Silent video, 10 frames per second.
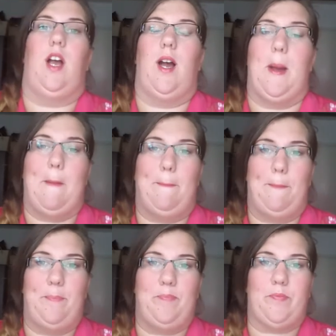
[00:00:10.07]

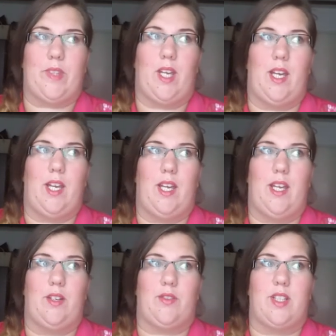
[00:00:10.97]
and
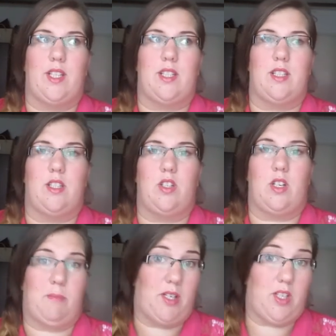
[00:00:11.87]
obviously this
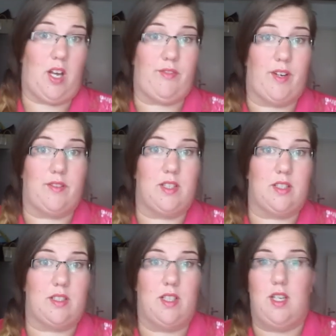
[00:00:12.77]
is my July
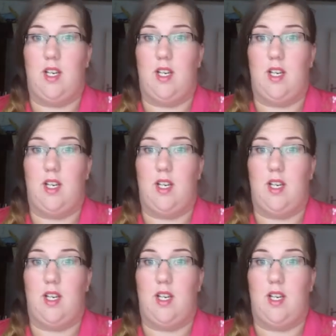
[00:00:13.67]
favourites.